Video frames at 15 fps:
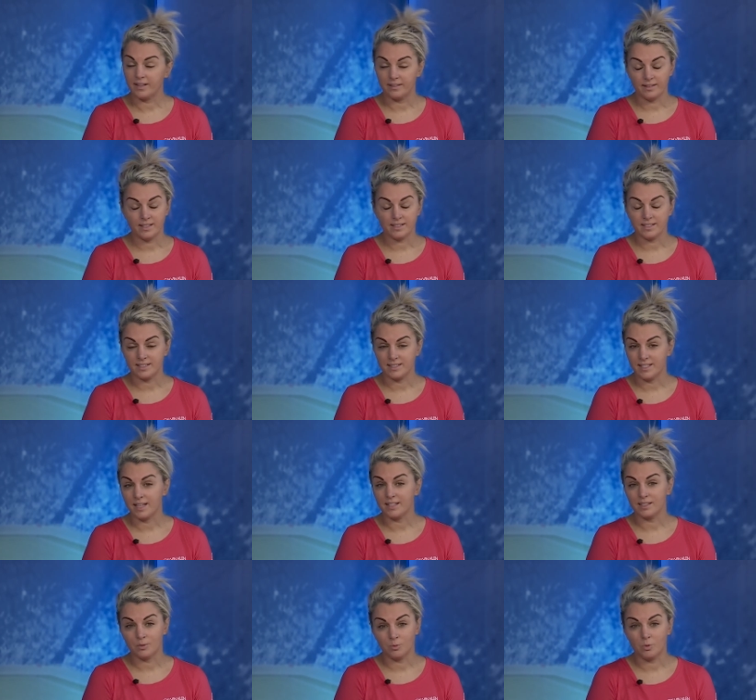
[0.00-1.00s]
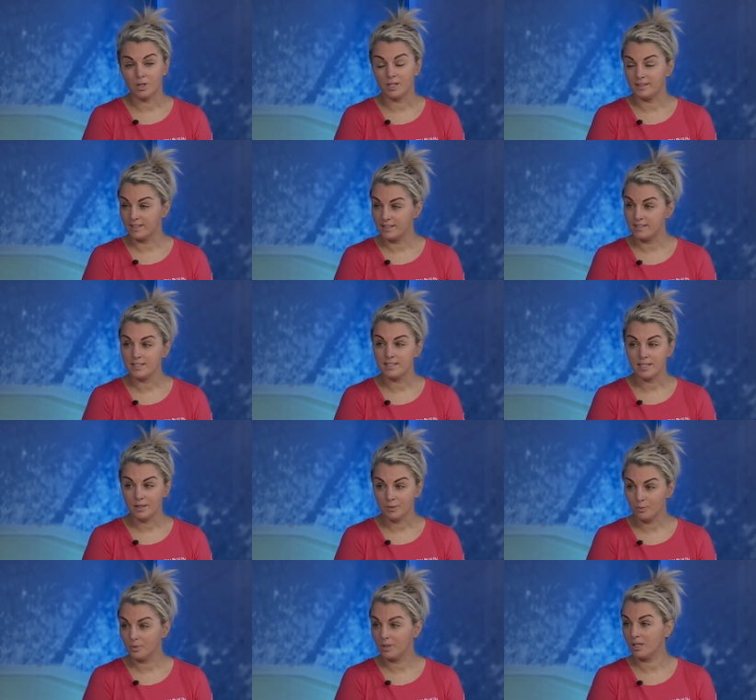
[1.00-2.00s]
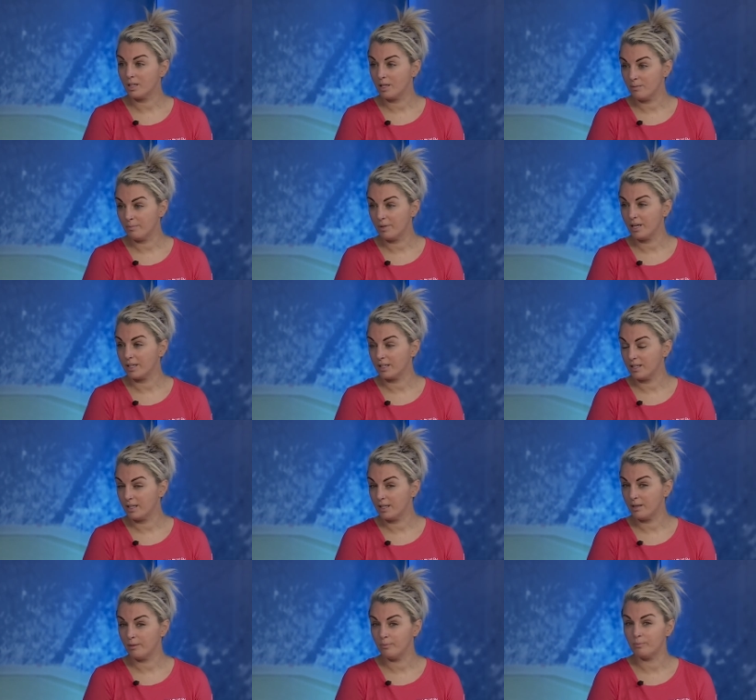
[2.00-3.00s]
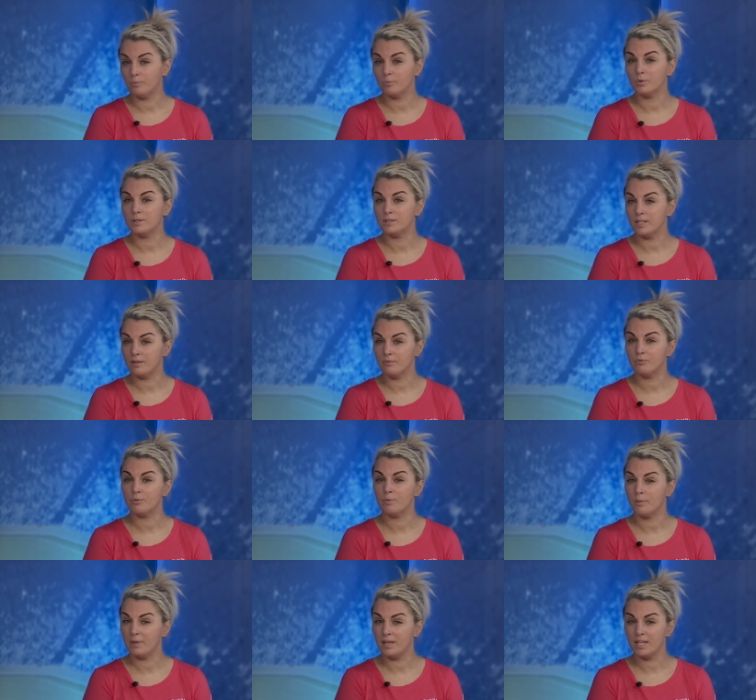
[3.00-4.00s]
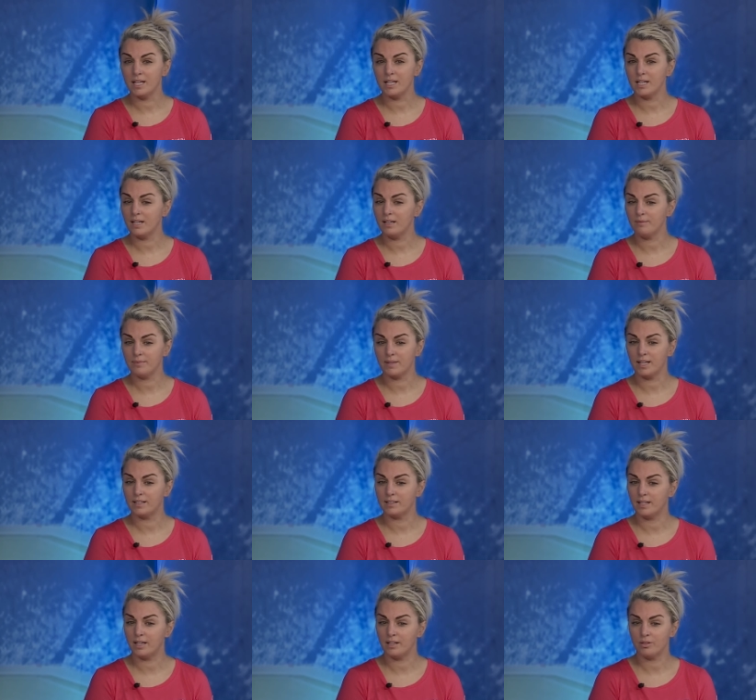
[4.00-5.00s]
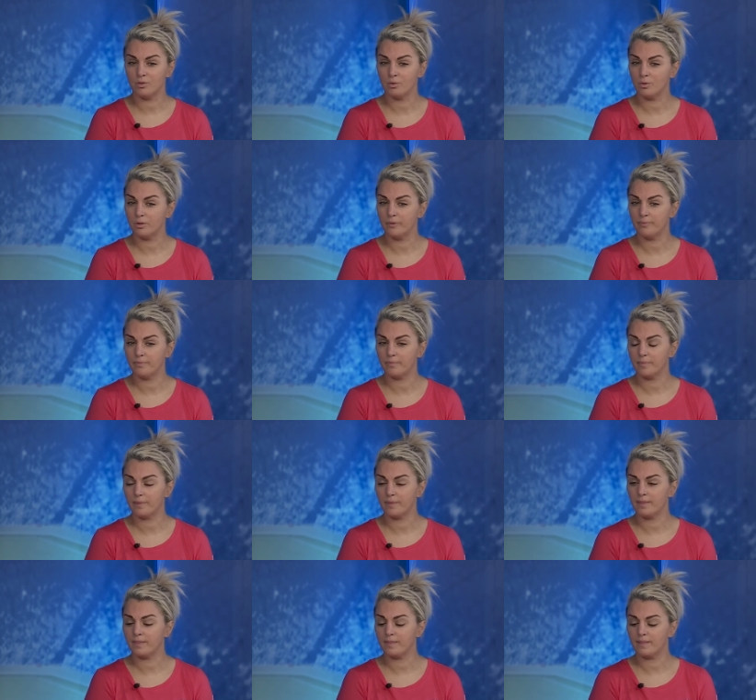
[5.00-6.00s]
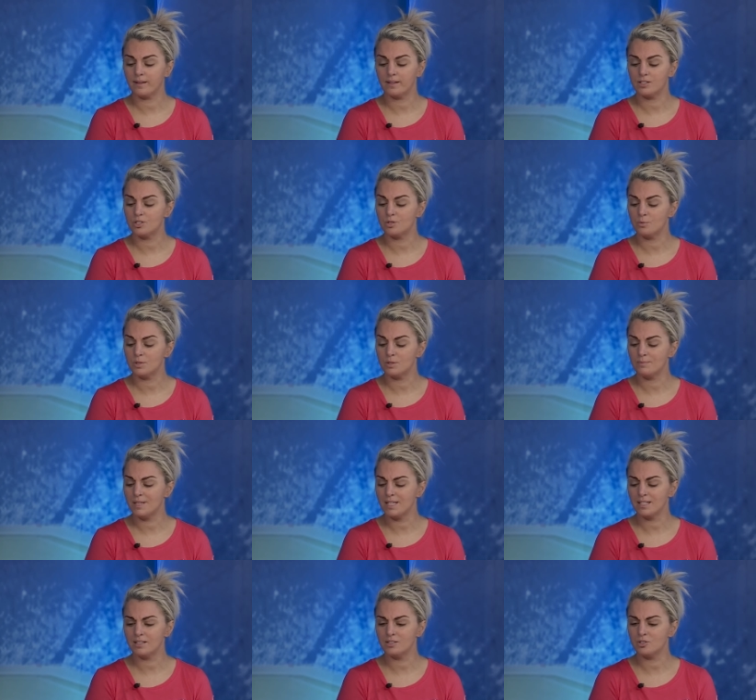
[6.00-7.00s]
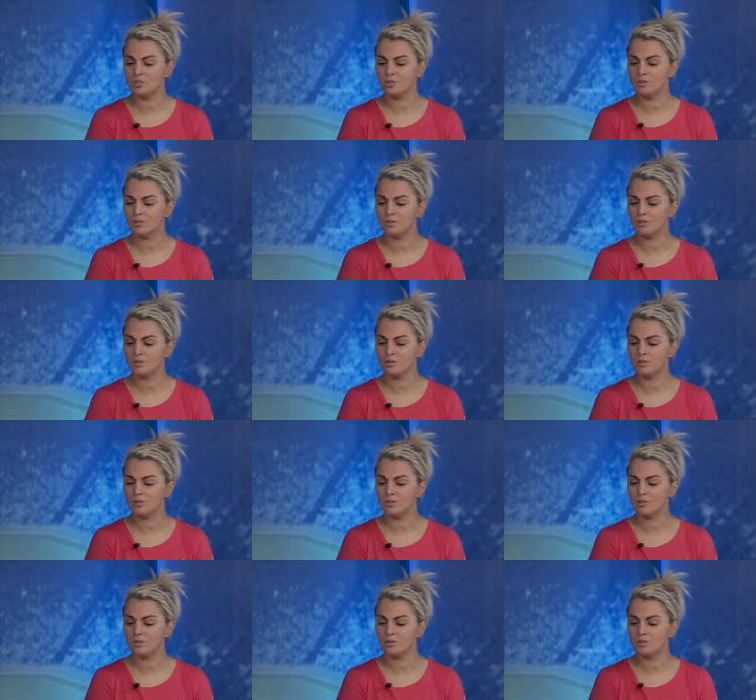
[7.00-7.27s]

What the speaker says: That's exactly what I did say when I came back one time from America. I thought that she was making